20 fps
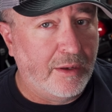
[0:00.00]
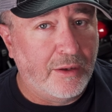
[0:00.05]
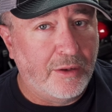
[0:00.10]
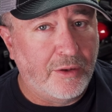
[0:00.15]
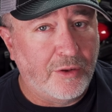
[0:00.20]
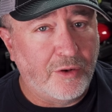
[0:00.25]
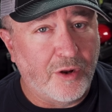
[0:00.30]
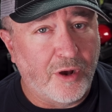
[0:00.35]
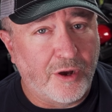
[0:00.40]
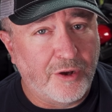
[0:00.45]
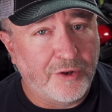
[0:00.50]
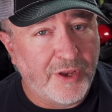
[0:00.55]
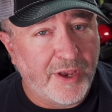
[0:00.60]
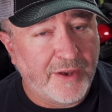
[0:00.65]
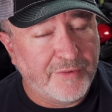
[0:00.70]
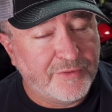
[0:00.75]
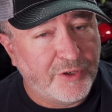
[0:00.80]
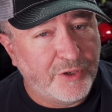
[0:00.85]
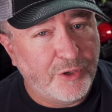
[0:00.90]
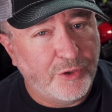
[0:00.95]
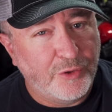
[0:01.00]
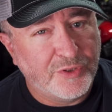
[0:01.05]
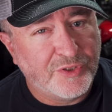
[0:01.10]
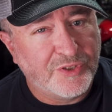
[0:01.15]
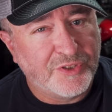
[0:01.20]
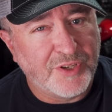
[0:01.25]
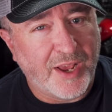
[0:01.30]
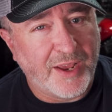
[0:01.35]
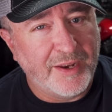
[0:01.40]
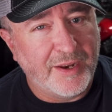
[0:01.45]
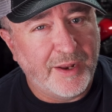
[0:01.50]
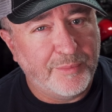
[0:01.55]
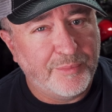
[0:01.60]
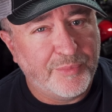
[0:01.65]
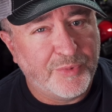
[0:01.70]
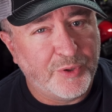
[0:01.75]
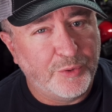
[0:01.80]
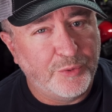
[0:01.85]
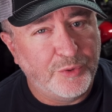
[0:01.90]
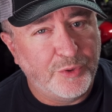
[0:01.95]
You know, all you have to do is sign
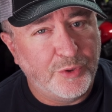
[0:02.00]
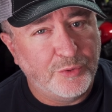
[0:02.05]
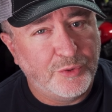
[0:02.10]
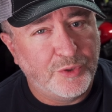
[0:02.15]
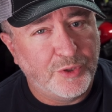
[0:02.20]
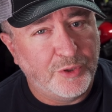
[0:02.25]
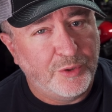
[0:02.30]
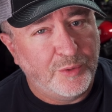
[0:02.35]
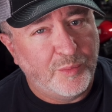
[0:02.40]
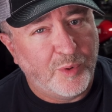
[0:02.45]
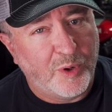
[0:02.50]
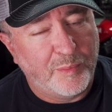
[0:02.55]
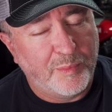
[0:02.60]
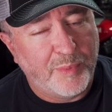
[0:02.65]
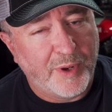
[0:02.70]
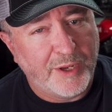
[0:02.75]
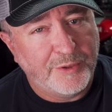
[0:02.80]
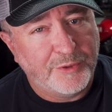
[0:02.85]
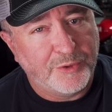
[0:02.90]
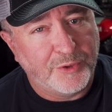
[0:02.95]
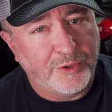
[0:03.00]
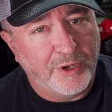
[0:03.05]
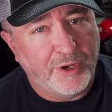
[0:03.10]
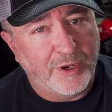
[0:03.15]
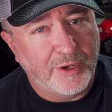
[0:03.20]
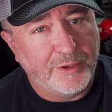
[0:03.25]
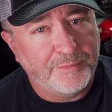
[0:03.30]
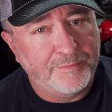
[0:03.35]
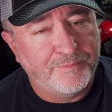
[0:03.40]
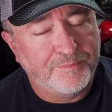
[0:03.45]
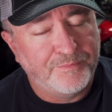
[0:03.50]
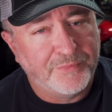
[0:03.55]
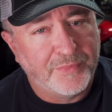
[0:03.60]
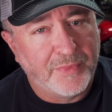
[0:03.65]
up through YouTube or Patreon.